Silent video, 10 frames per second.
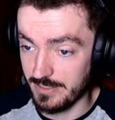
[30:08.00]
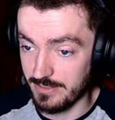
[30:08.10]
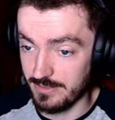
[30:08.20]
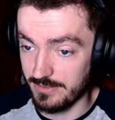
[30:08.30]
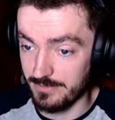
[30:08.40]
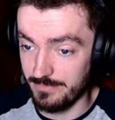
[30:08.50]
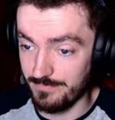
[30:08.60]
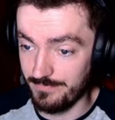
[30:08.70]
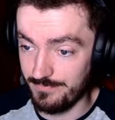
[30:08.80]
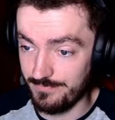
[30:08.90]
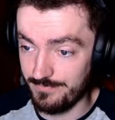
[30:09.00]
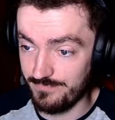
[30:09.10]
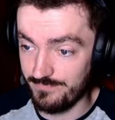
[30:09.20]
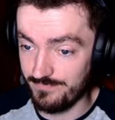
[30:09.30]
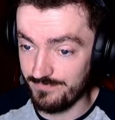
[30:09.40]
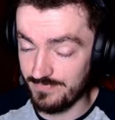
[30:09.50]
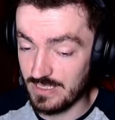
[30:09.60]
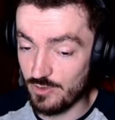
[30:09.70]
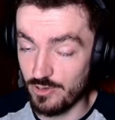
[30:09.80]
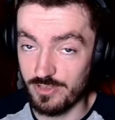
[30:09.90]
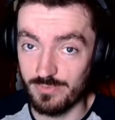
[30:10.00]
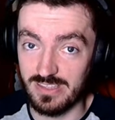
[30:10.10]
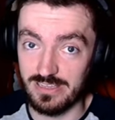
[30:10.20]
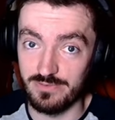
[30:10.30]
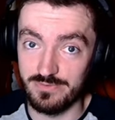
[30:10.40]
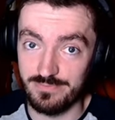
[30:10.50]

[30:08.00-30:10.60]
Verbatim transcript: by gun. Shot himself.